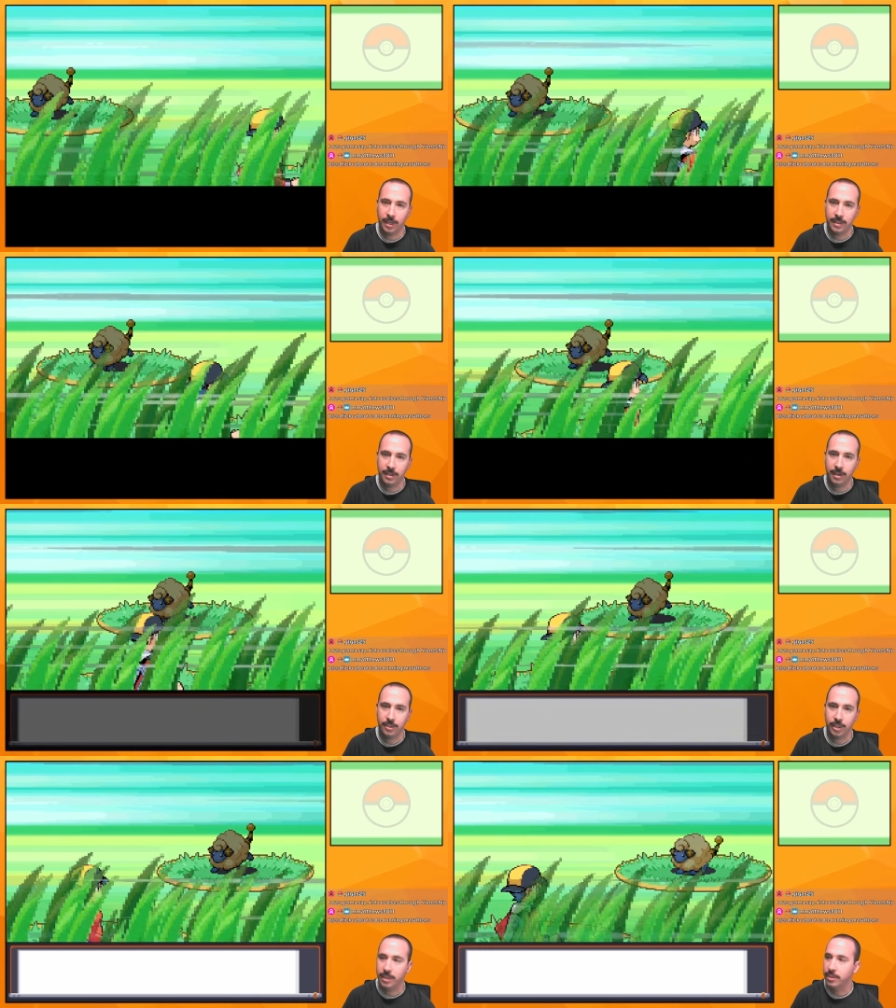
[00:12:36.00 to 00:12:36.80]
I did not
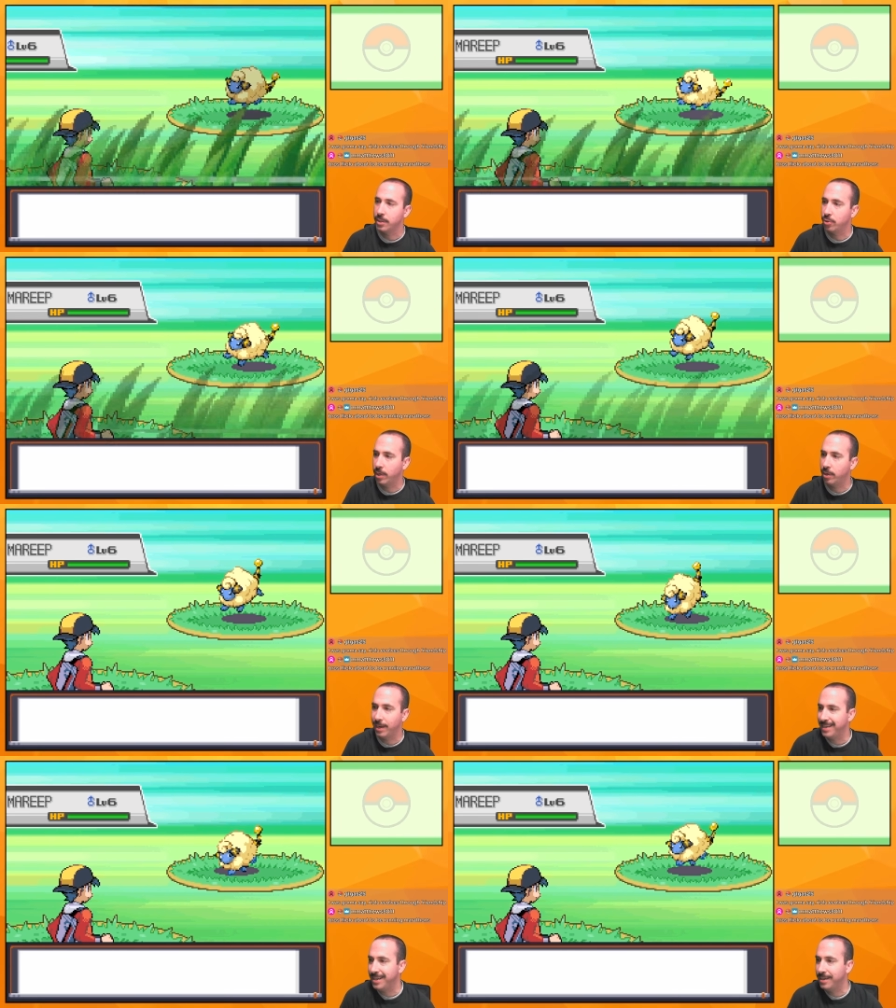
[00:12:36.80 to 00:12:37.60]
change the trainer
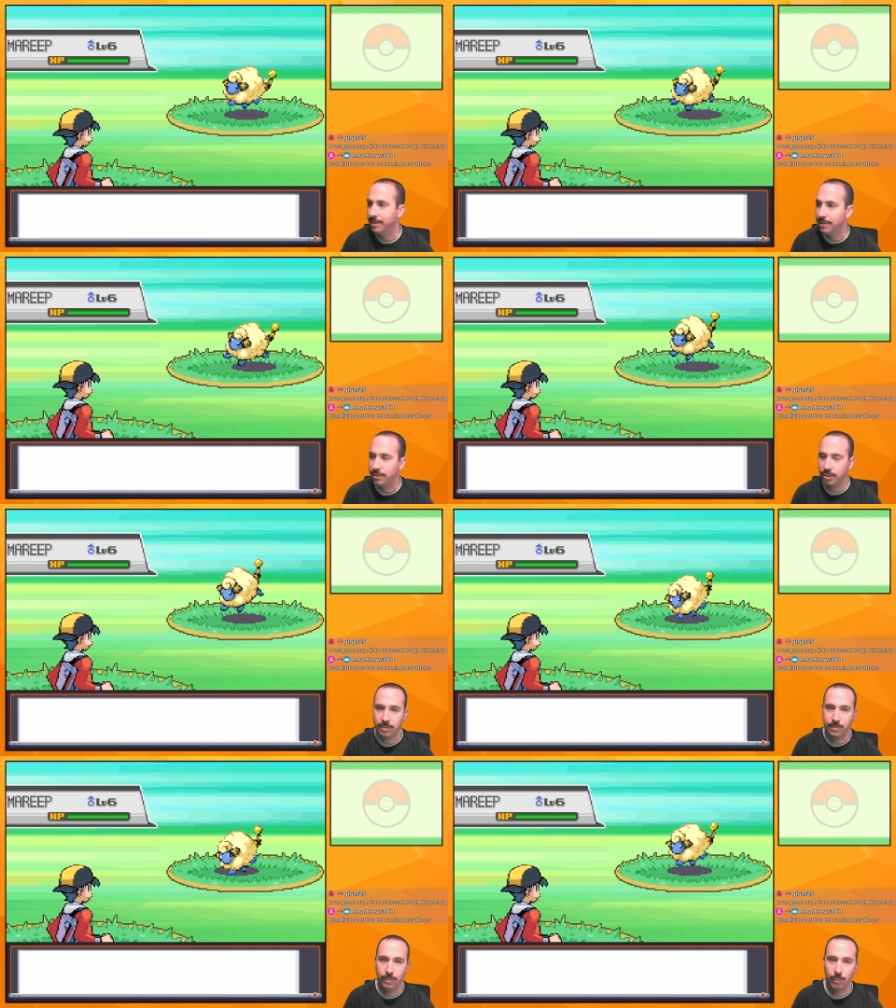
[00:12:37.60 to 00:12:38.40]
ID. It's just
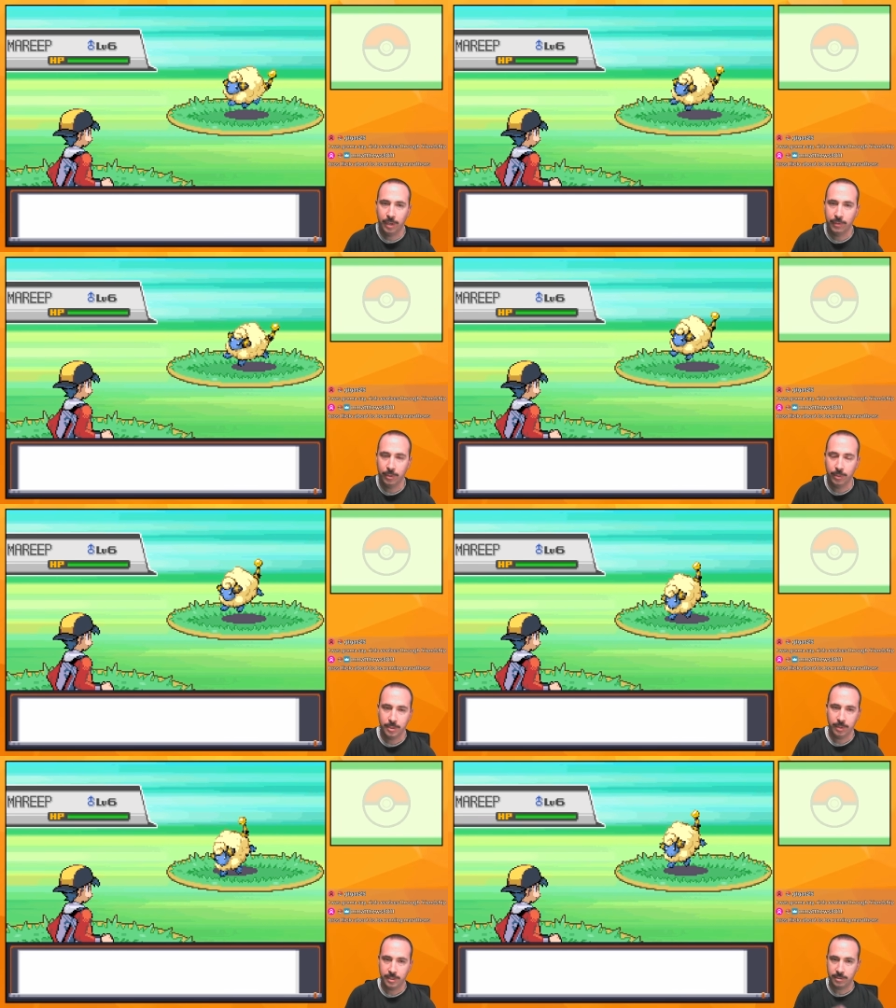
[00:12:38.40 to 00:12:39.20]
whatever it was
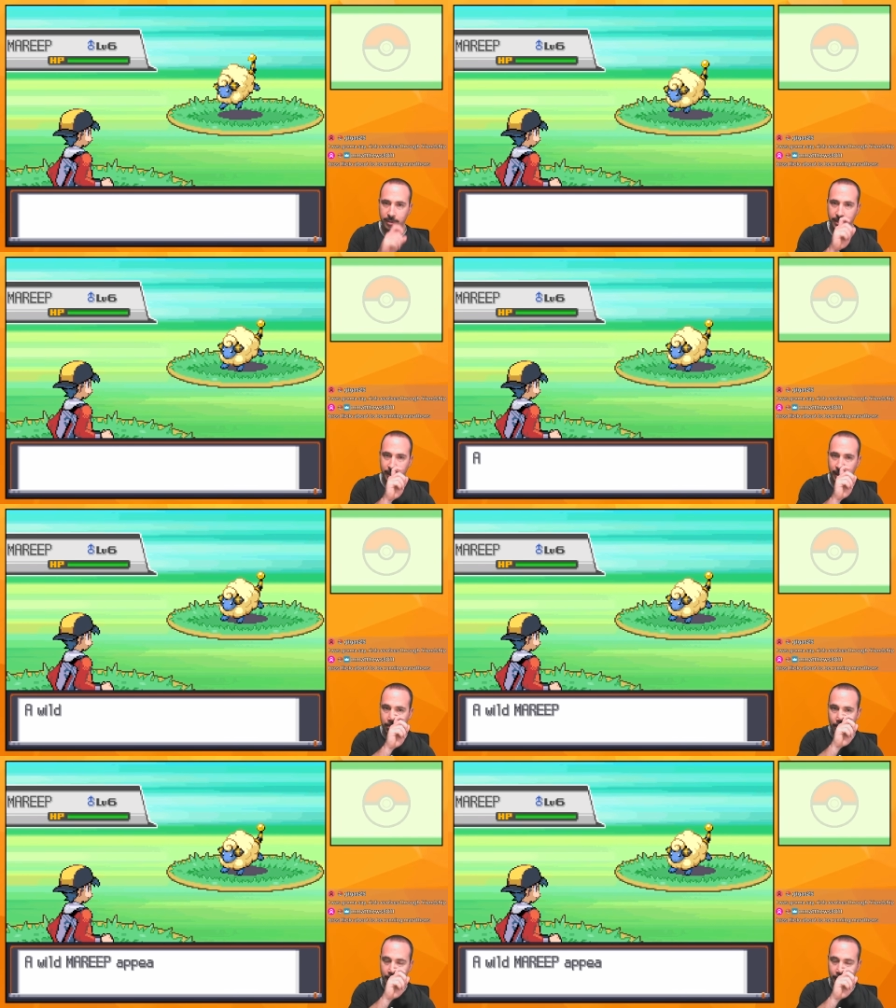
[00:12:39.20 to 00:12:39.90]
when I started the game.